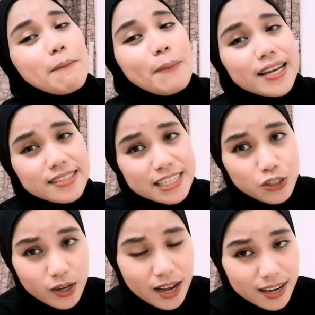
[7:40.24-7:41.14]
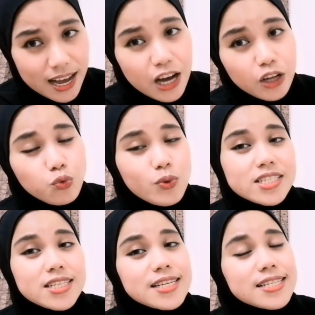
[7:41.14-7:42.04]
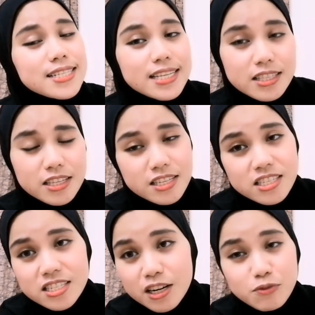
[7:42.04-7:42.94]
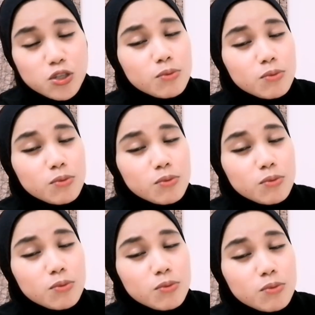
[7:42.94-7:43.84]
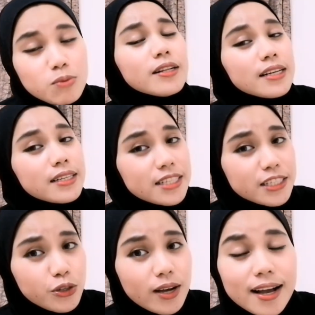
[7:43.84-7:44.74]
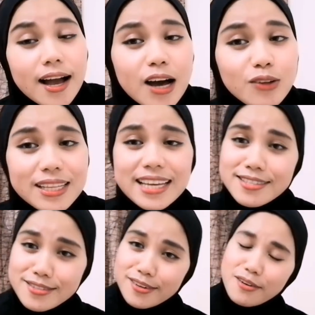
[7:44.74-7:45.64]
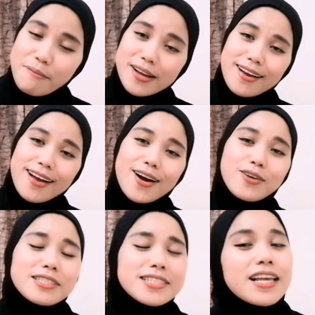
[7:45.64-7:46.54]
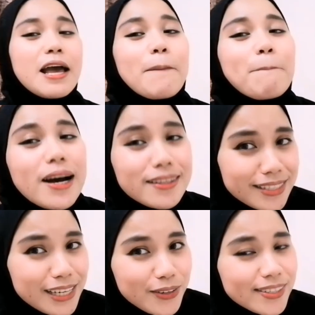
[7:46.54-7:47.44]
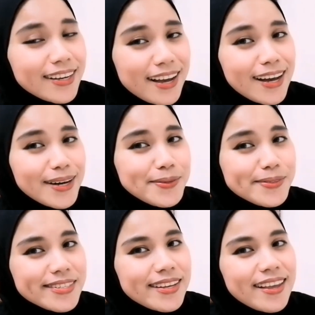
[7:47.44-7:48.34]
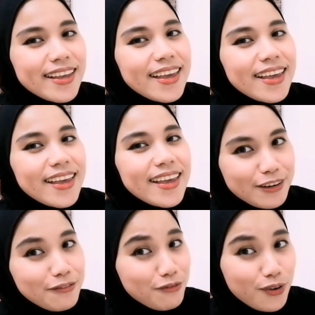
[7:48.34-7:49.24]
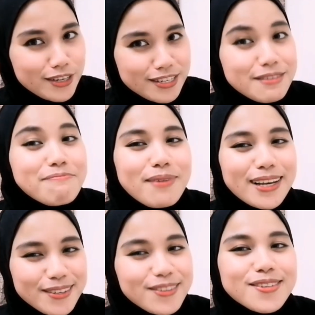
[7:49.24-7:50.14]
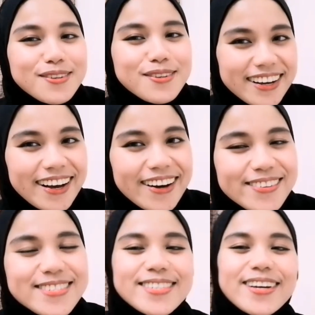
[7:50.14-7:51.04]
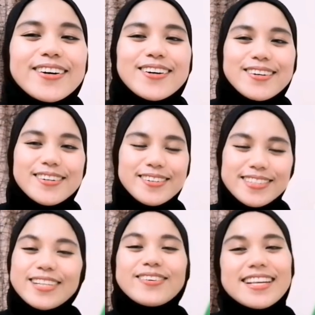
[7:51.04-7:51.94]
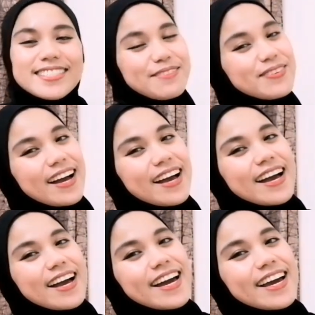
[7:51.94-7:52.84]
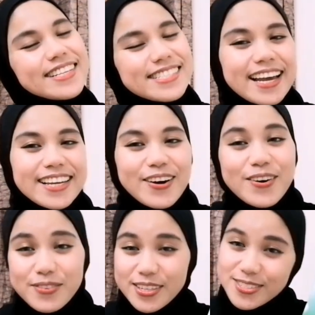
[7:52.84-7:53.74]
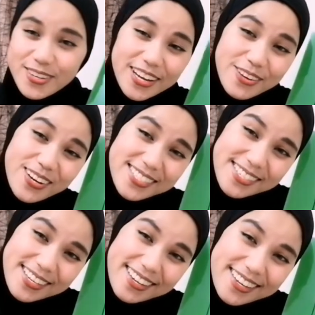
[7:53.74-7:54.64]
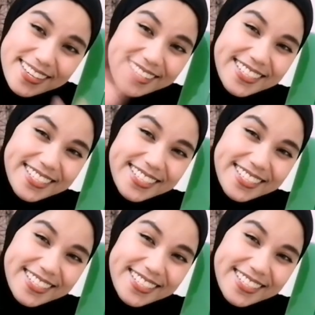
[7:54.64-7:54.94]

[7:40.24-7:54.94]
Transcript: my TikTok account, which is in the description box below. TikTok account, Instagram account, Patreon account, and of course my youtube account so see you next time guys i hope you enjoy watching